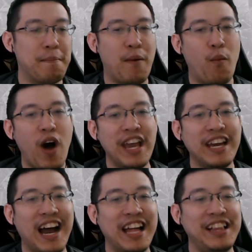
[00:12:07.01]
But why
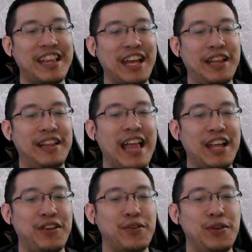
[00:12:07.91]
can't they
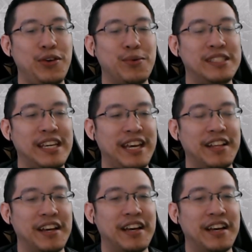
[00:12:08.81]
let you use it